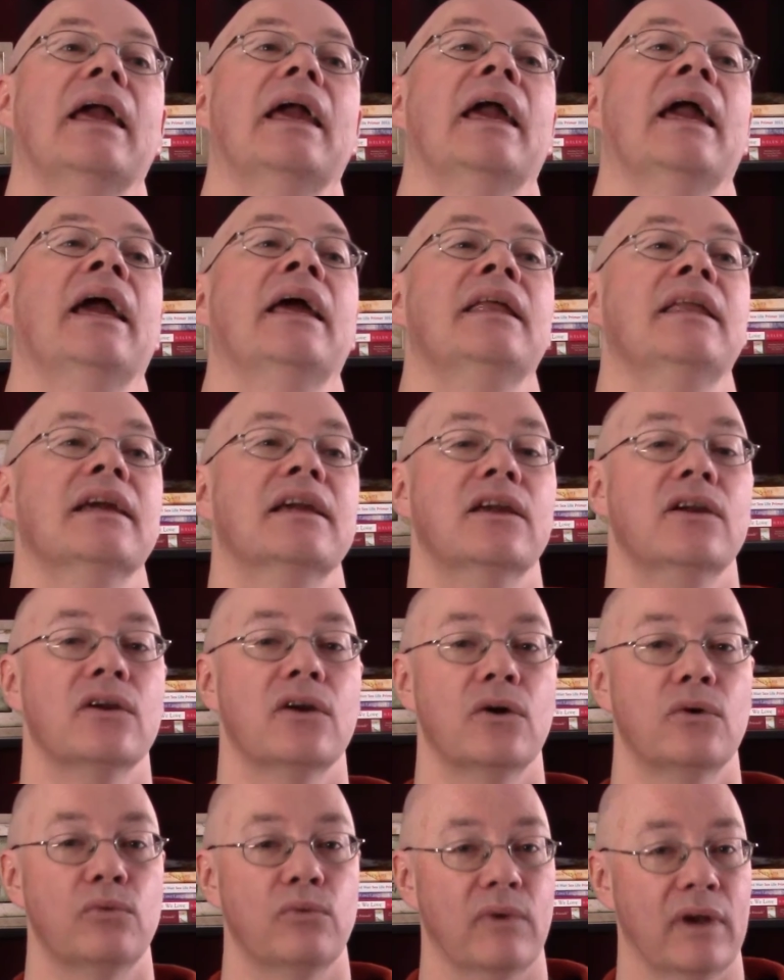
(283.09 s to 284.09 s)
And it can
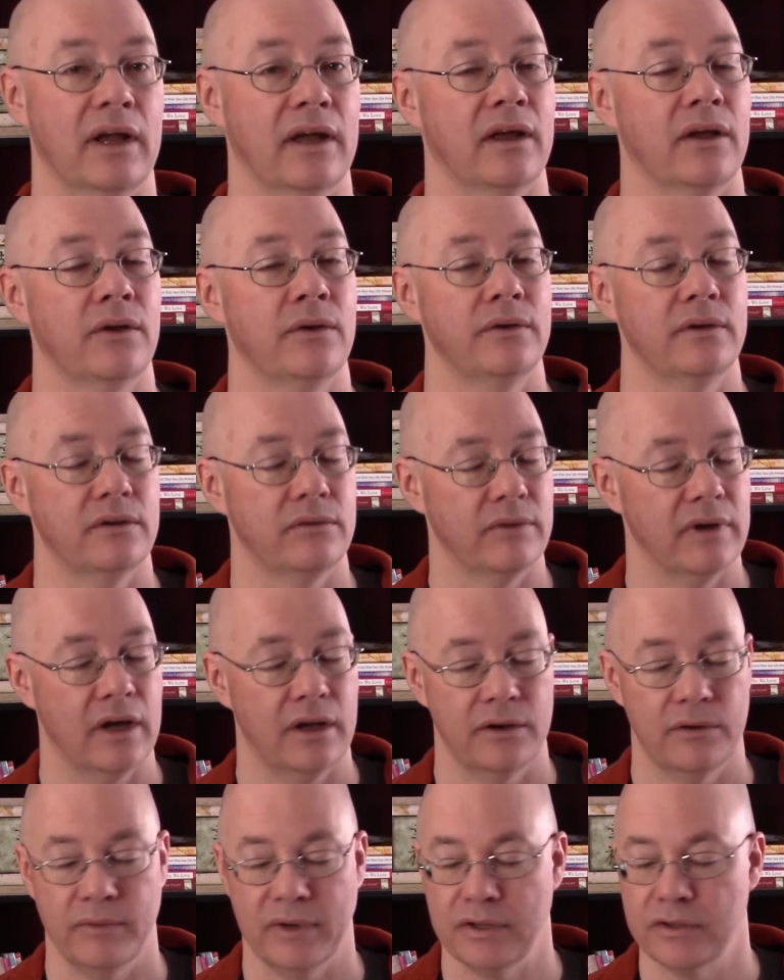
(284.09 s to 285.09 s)
go round and
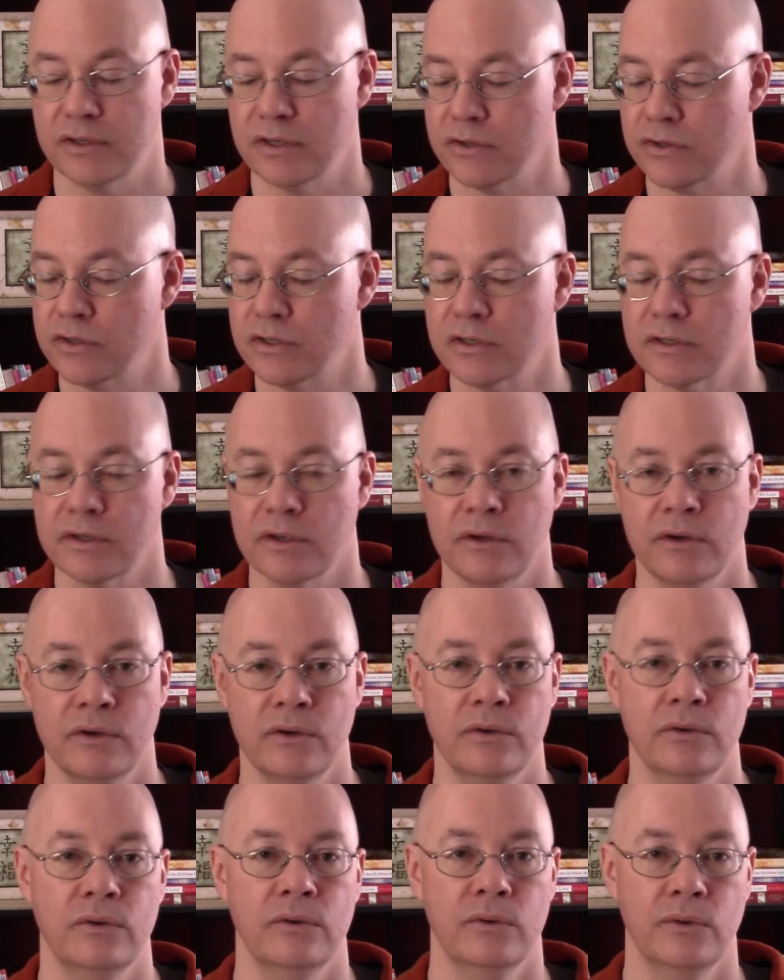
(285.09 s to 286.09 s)
round and round just
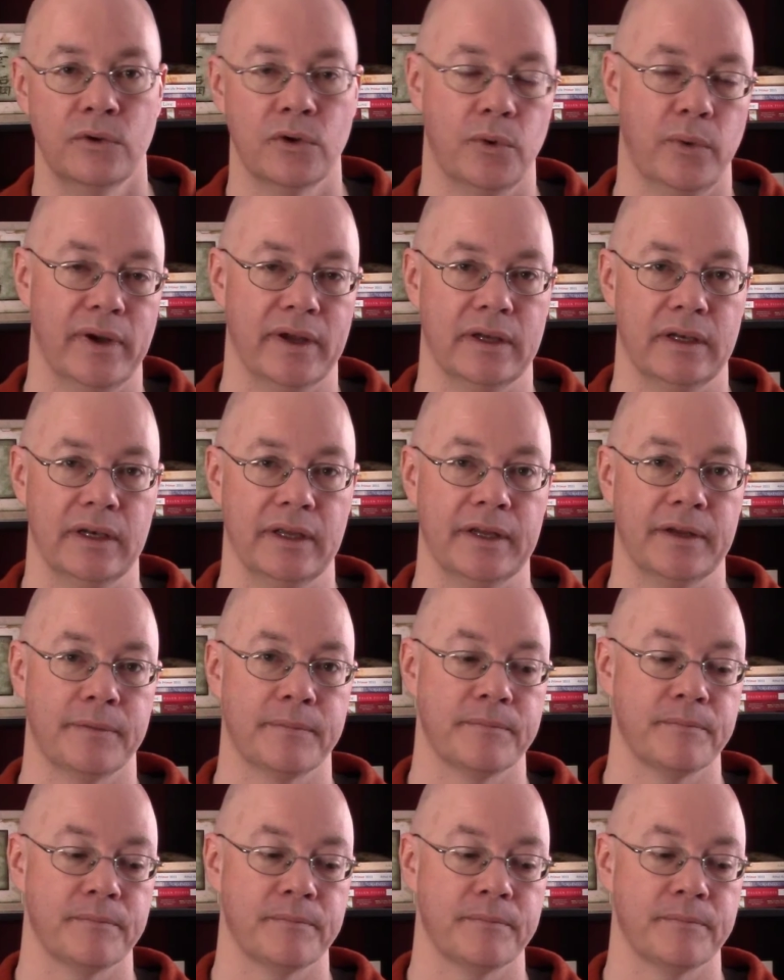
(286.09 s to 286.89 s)
so quickly.